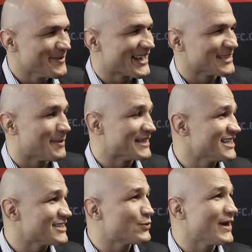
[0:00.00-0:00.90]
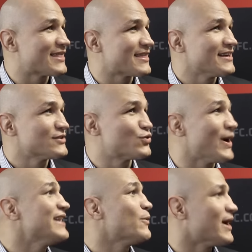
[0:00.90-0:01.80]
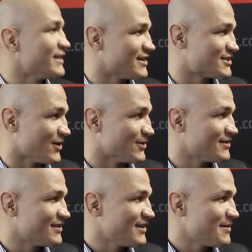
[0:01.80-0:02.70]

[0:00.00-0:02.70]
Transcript: Because but just with 21 years old,